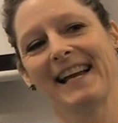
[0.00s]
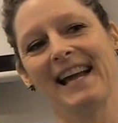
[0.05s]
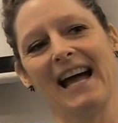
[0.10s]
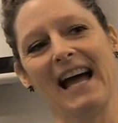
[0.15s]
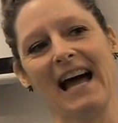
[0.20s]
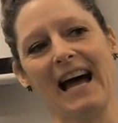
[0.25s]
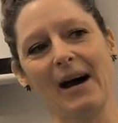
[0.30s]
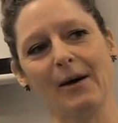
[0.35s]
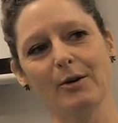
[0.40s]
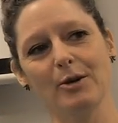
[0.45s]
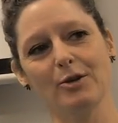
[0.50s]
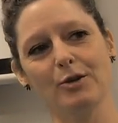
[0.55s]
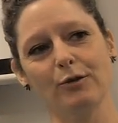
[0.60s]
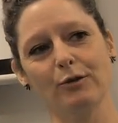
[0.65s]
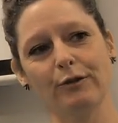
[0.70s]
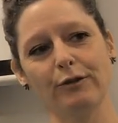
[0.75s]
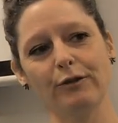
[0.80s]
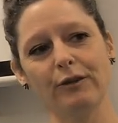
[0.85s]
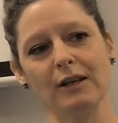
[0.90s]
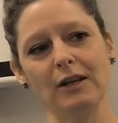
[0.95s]
How would you
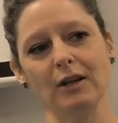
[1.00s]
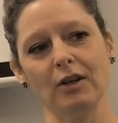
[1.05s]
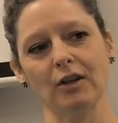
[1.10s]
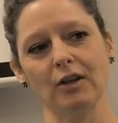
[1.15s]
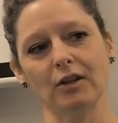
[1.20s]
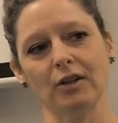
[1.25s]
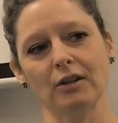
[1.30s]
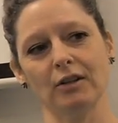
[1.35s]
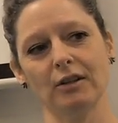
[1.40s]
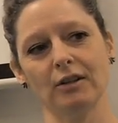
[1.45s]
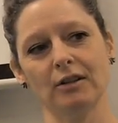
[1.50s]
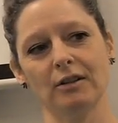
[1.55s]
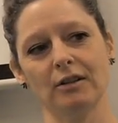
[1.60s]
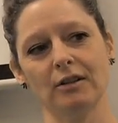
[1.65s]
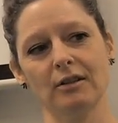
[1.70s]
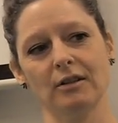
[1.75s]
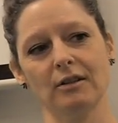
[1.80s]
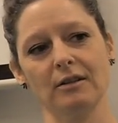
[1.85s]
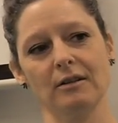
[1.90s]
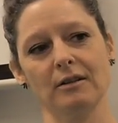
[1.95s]
feel
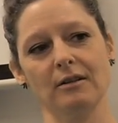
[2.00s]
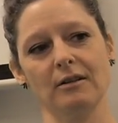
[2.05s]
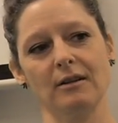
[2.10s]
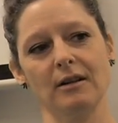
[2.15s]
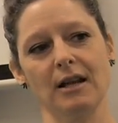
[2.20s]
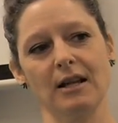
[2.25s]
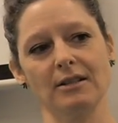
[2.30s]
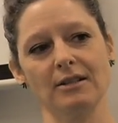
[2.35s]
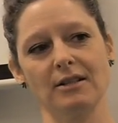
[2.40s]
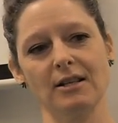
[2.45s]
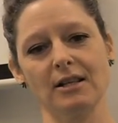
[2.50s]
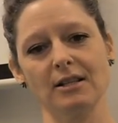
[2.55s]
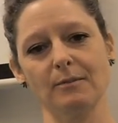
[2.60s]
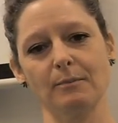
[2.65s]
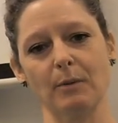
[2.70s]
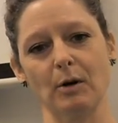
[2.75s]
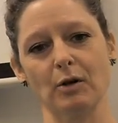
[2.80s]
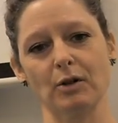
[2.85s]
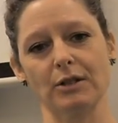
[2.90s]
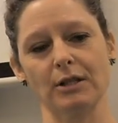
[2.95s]
as this
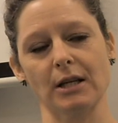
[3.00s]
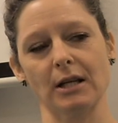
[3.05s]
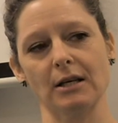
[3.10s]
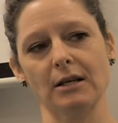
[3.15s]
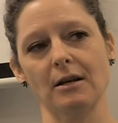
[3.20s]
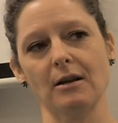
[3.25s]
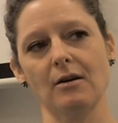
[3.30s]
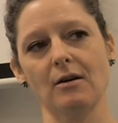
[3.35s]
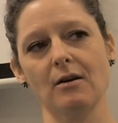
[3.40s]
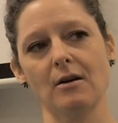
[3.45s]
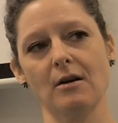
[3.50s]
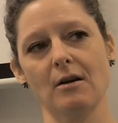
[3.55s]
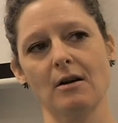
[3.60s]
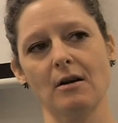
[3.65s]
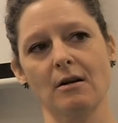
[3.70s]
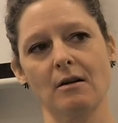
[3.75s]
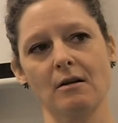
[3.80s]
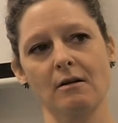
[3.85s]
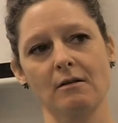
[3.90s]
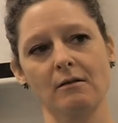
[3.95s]
person
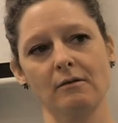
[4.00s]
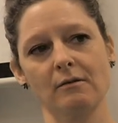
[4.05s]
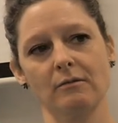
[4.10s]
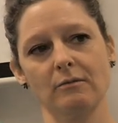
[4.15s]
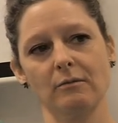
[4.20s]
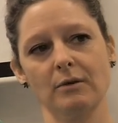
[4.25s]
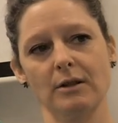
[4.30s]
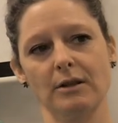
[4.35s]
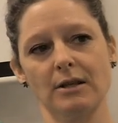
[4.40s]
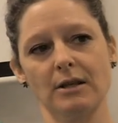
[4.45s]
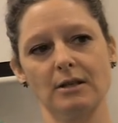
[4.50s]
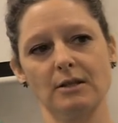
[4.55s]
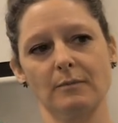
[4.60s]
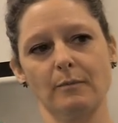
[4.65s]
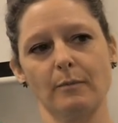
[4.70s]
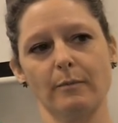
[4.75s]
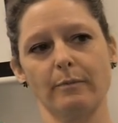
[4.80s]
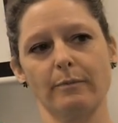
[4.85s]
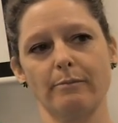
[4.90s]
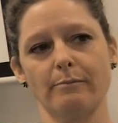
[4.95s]
with this
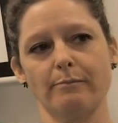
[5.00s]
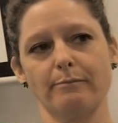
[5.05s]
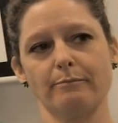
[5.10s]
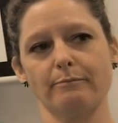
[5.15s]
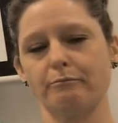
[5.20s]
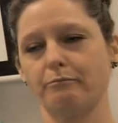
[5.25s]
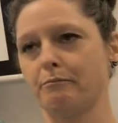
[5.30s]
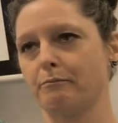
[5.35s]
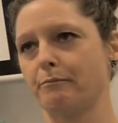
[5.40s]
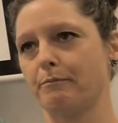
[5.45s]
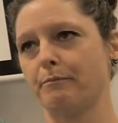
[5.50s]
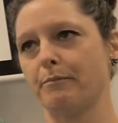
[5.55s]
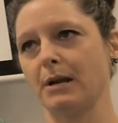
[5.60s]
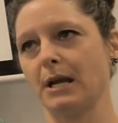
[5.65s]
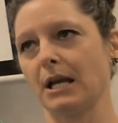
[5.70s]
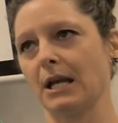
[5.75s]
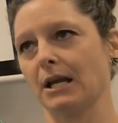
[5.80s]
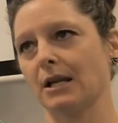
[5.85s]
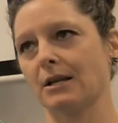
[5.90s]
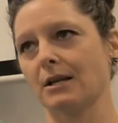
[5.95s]

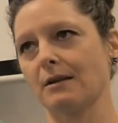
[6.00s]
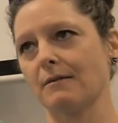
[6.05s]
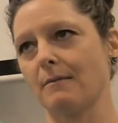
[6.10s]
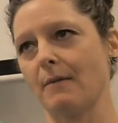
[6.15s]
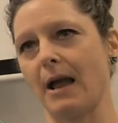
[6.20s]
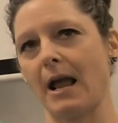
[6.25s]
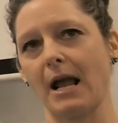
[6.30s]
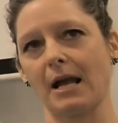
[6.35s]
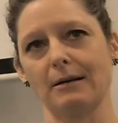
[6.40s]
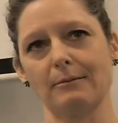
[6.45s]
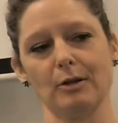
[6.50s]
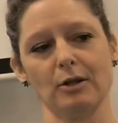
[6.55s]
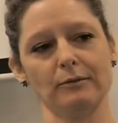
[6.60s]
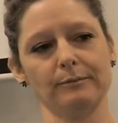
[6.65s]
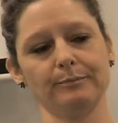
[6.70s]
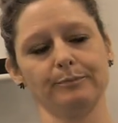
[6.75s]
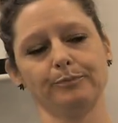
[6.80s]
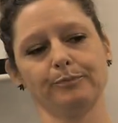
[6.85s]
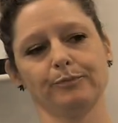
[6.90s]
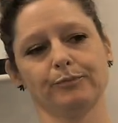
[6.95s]
big animal
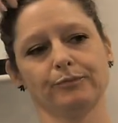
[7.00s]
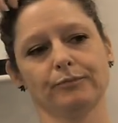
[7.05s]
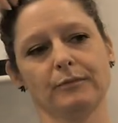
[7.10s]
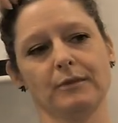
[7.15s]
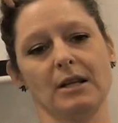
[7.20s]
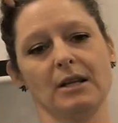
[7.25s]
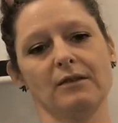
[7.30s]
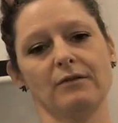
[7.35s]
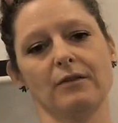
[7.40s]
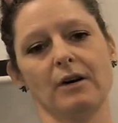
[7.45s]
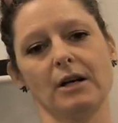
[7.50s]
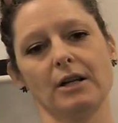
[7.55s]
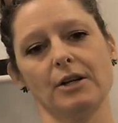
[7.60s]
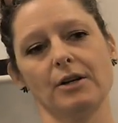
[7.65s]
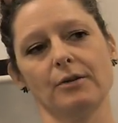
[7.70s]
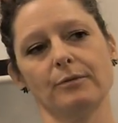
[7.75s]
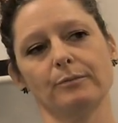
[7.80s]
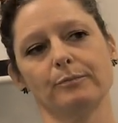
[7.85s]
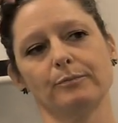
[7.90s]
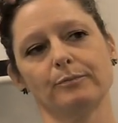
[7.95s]
in front of
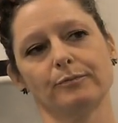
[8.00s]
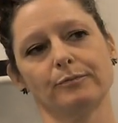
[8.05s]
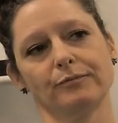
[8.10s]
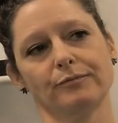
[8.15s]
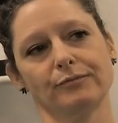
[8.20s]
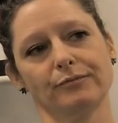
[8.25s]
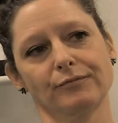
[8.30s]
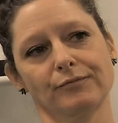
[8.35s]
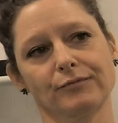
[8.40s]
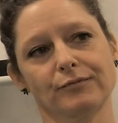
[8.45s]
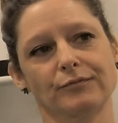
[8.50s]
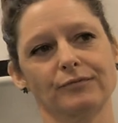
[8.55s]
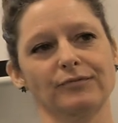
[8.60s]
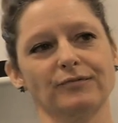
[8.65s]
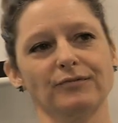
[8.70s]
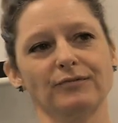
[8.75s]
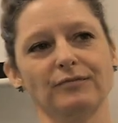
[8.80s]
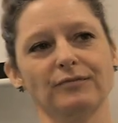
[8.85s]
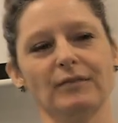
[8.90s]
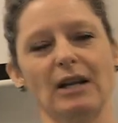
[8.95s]
you?
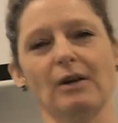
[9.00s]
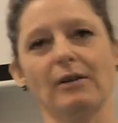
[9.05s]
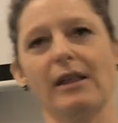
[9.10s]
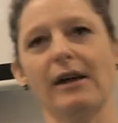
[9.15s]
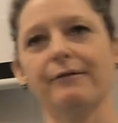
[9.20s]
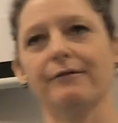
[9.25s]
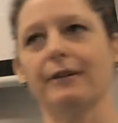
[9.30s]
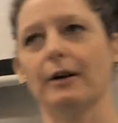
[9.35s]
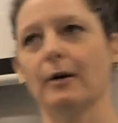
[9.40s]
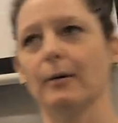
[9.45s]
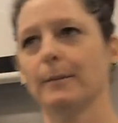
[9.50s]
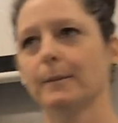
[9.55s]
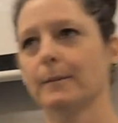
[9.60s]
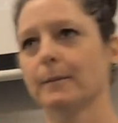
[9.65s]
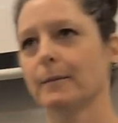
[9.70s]
how did that feel?